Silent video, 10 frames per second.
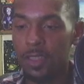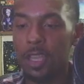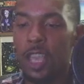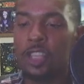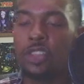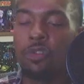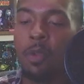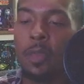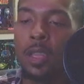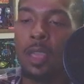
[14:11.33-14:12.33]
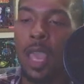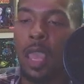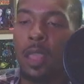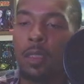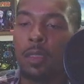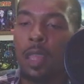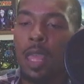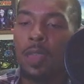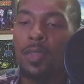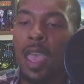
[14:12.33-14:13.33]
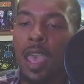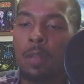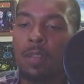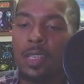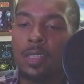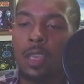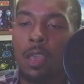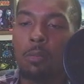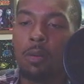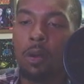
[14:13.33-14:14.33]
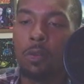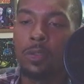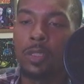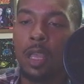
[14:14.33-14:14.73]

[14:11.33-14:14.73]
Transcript: extremity and the animalistic impulse and